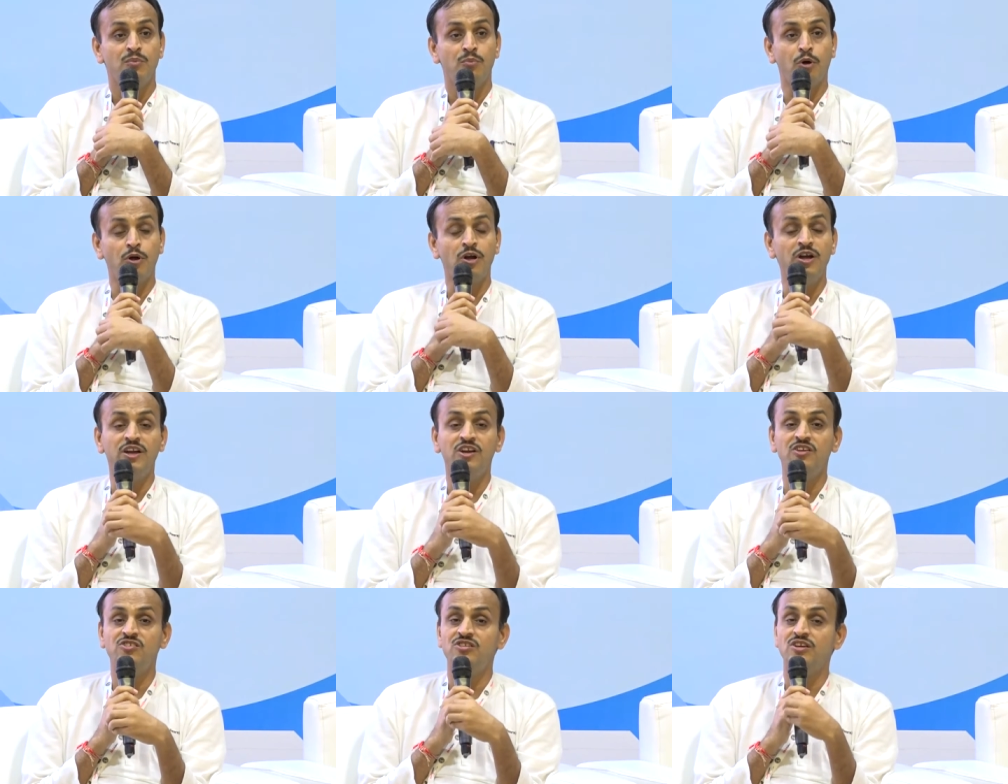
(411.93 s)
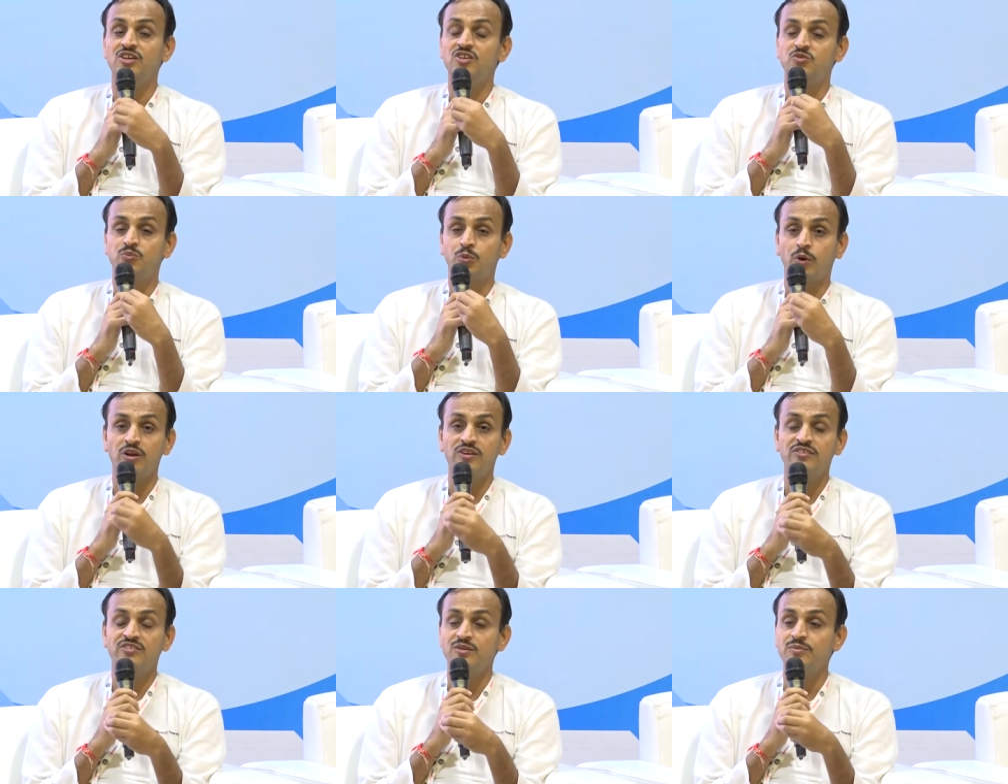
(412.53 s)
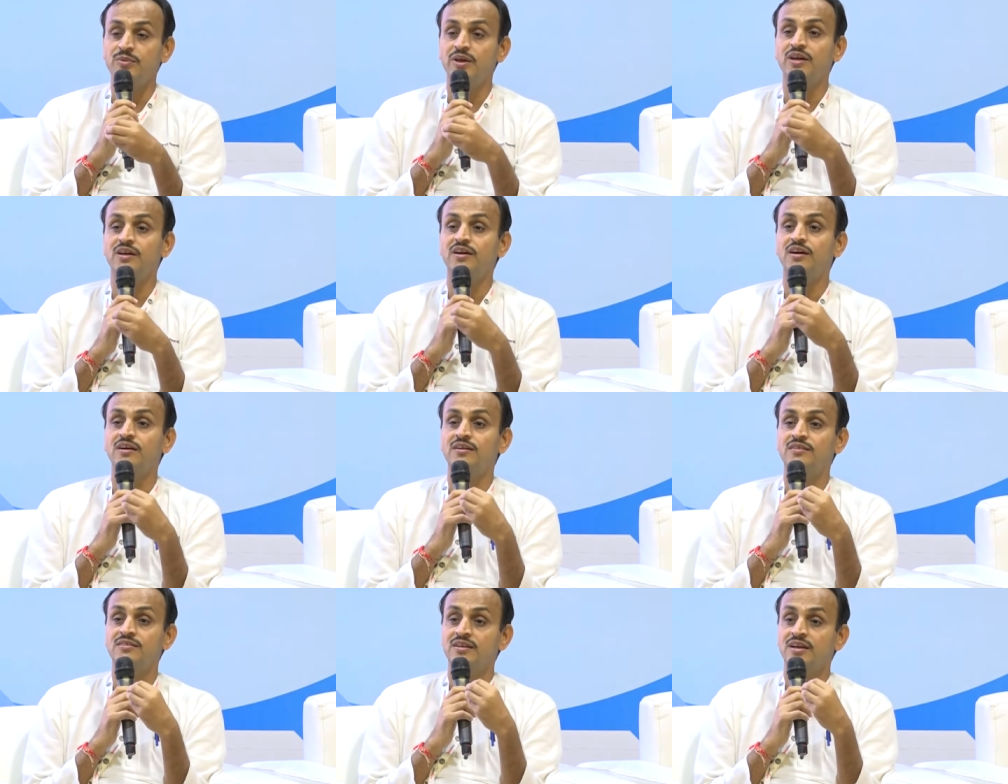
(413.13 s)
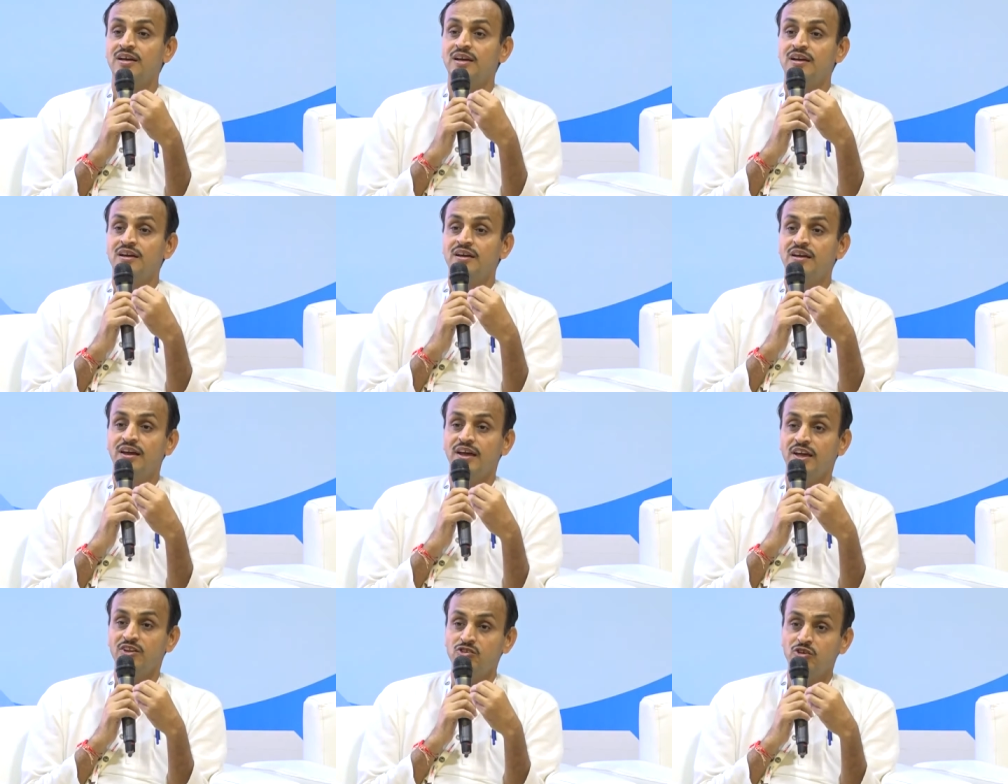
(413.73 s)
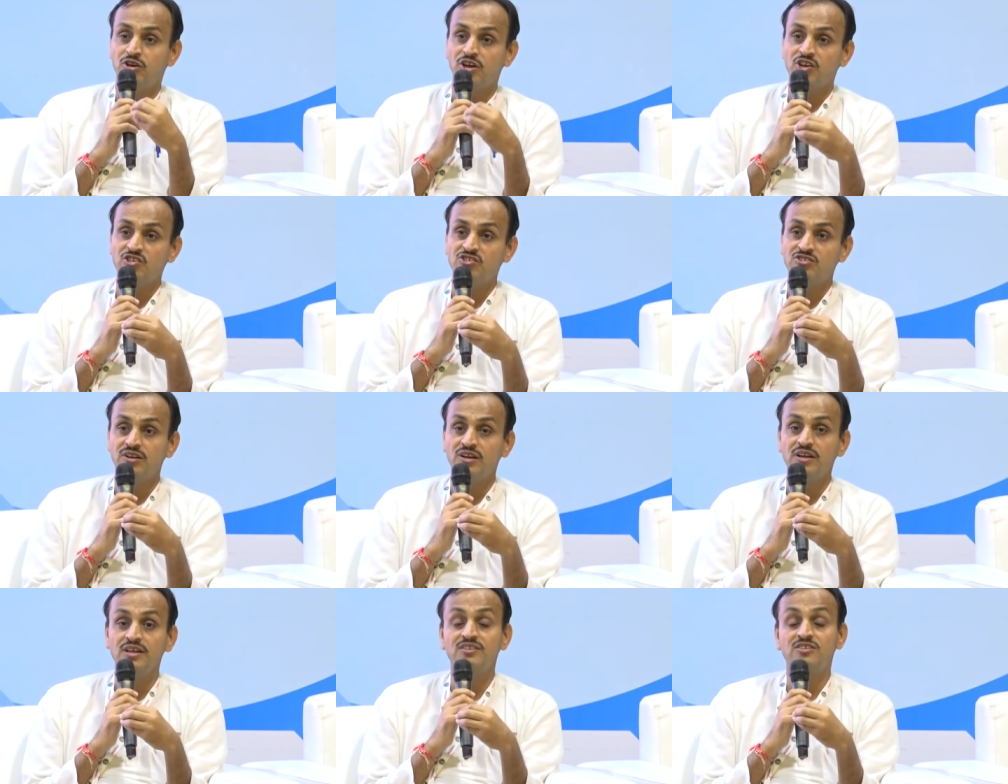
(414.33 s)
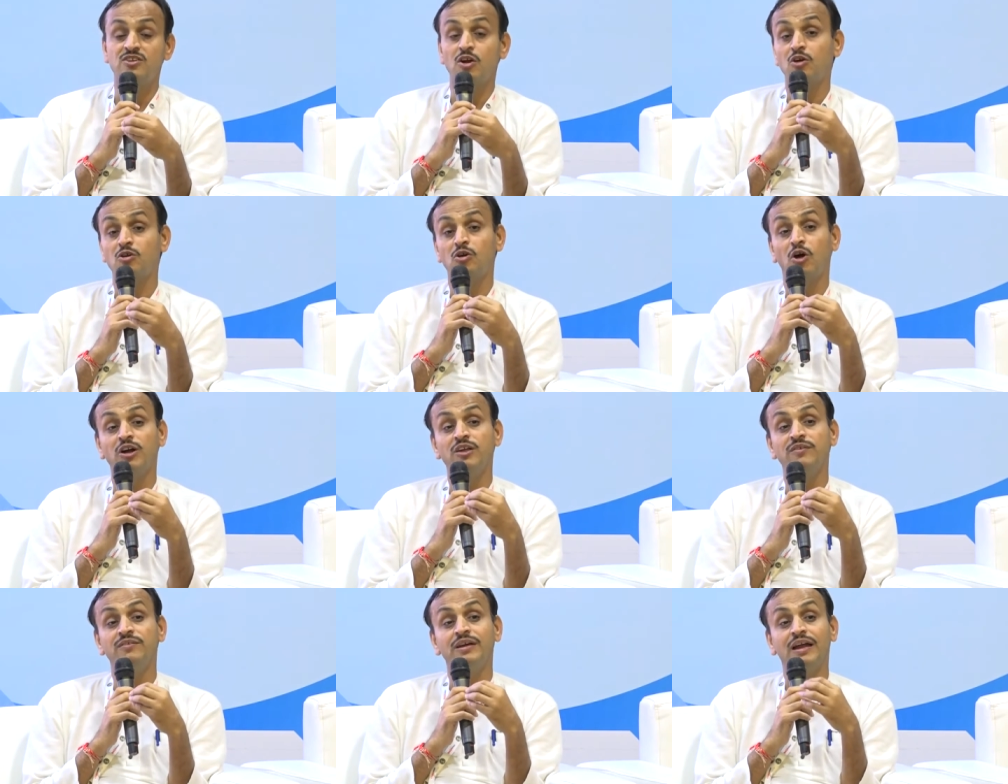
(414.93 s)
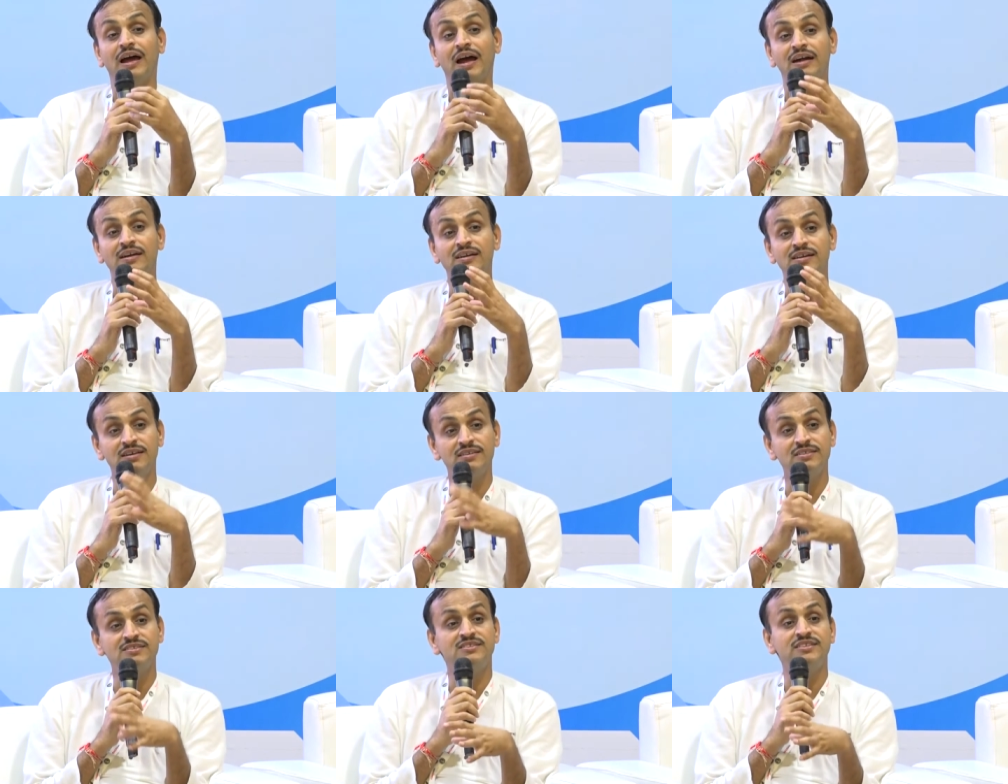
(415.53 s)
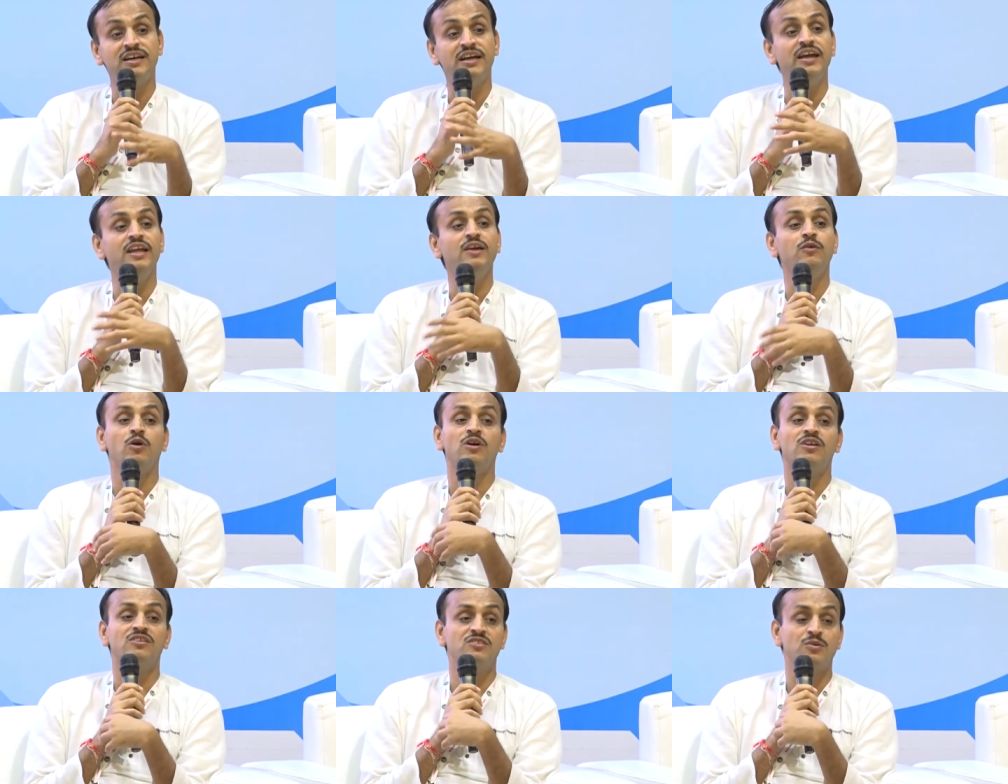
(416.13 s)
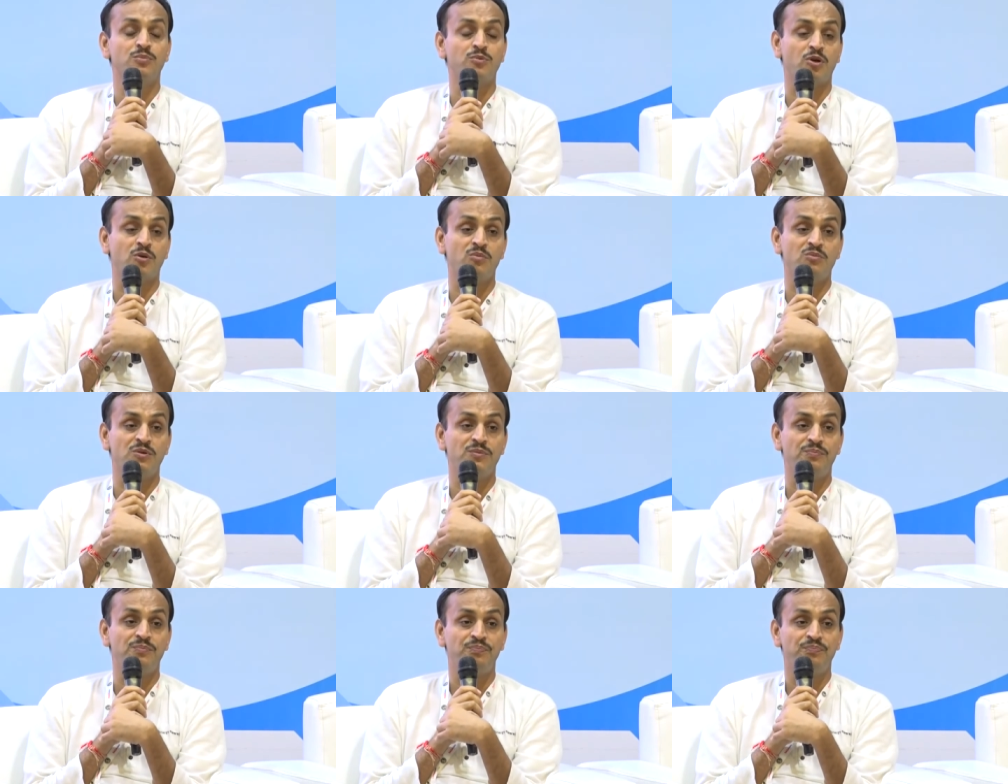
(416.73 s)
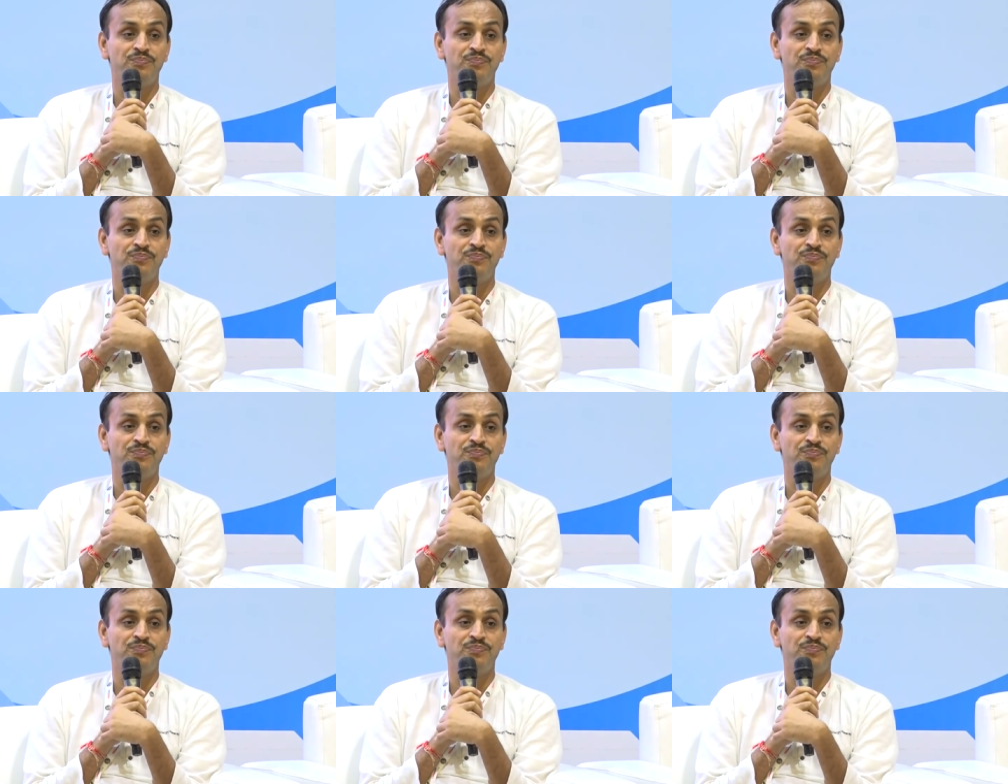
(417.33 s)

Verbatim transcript: Politicians, policymakers, educationalists are not even understanding what is the problem.